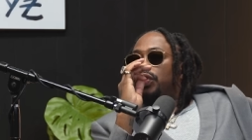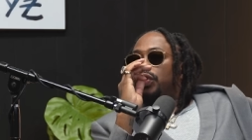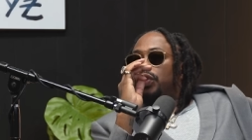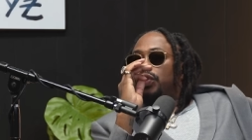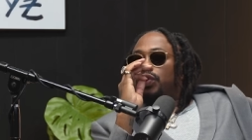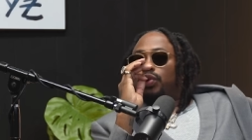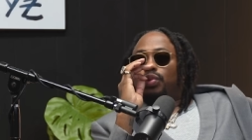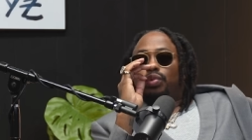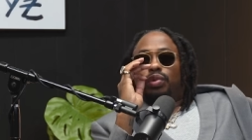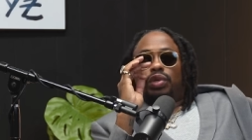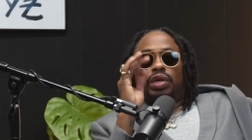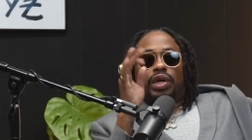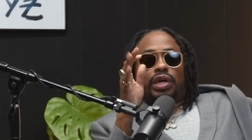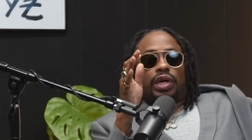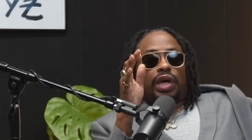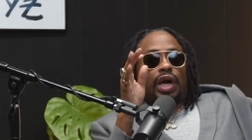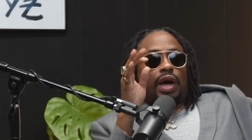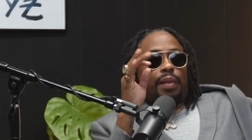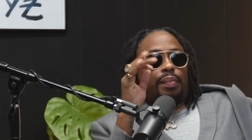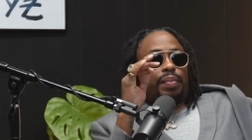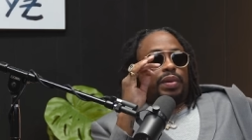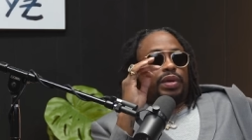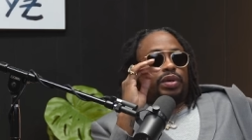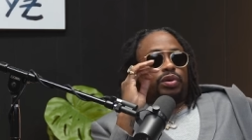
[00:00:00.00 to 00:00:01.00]
you look
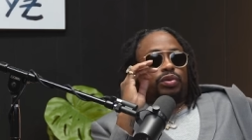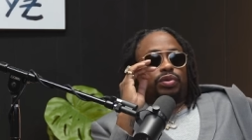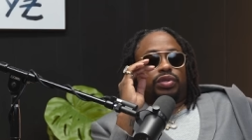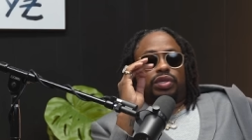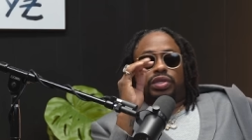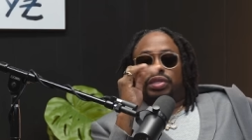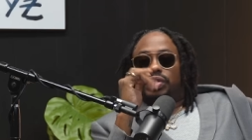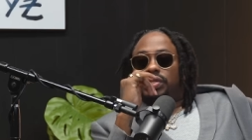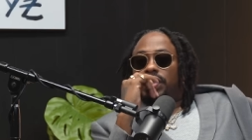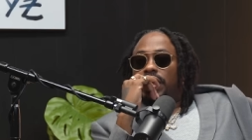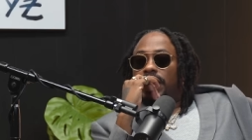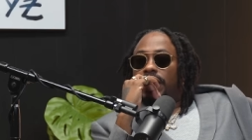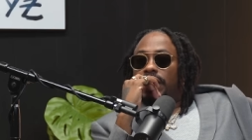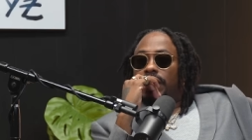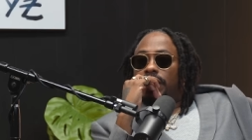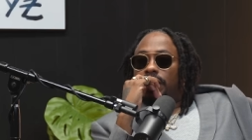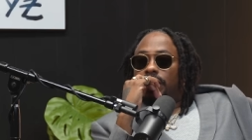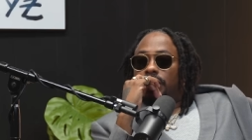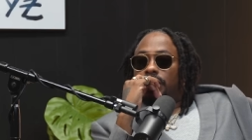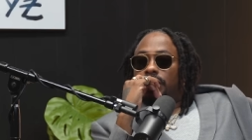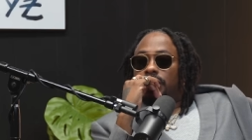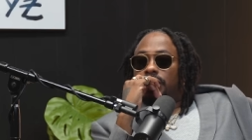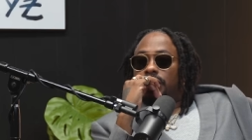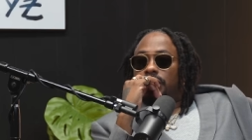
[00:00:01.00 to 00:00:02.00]
up and you just say,
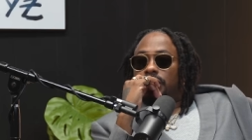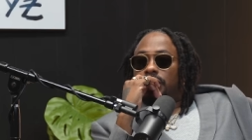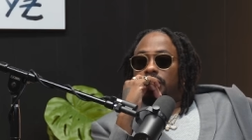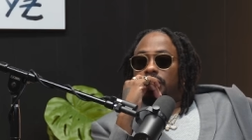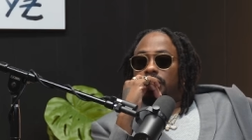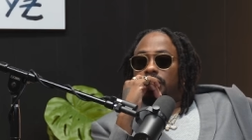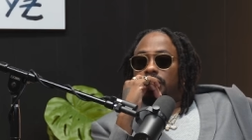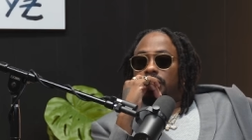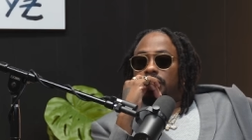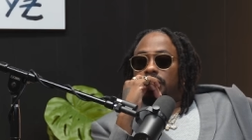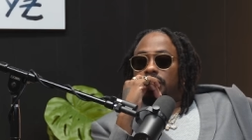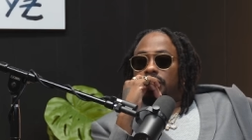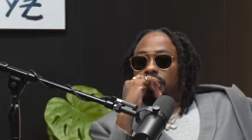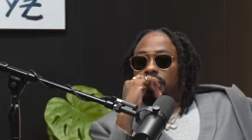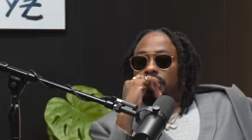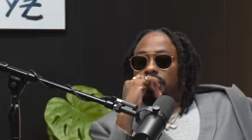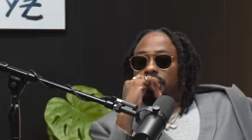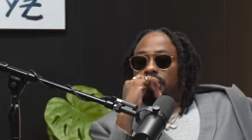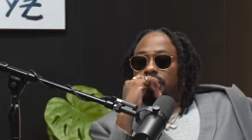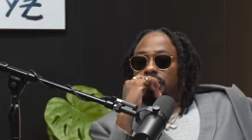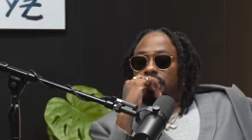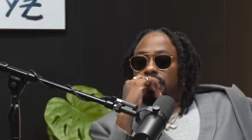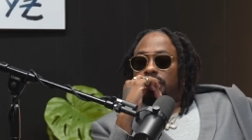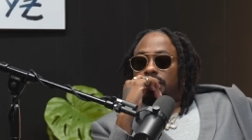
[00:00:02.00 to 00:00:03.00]

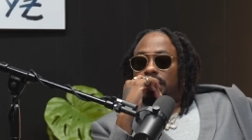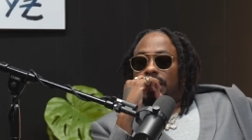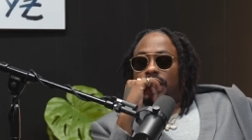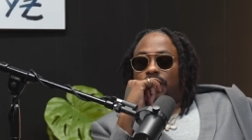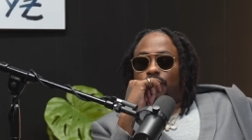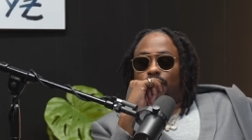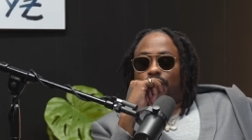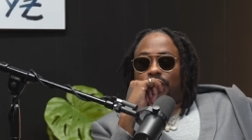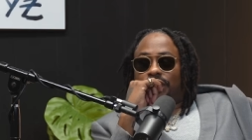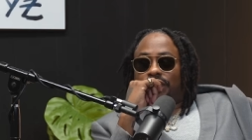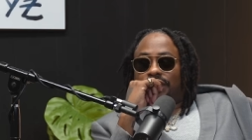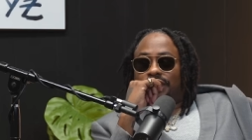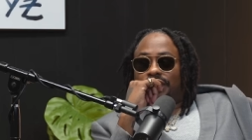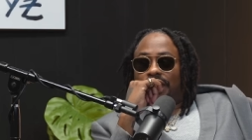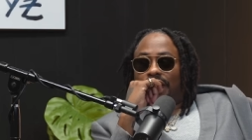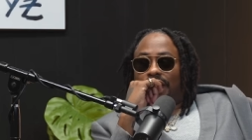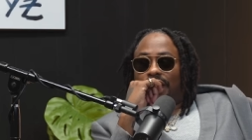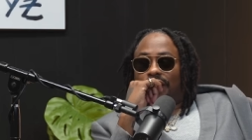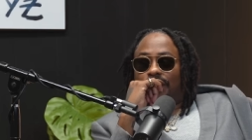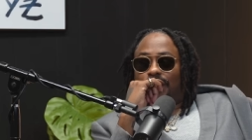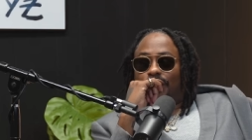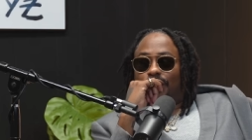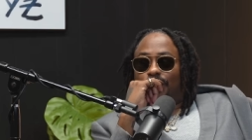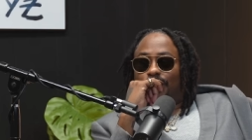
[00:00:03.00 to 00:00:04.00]
damn, where'd the time
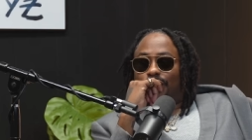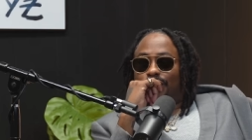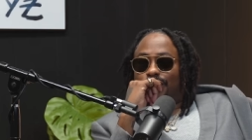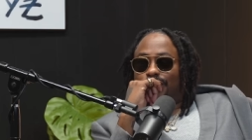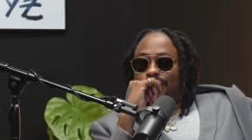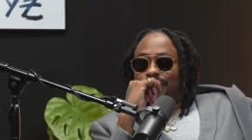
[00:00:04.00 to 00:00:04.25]
go?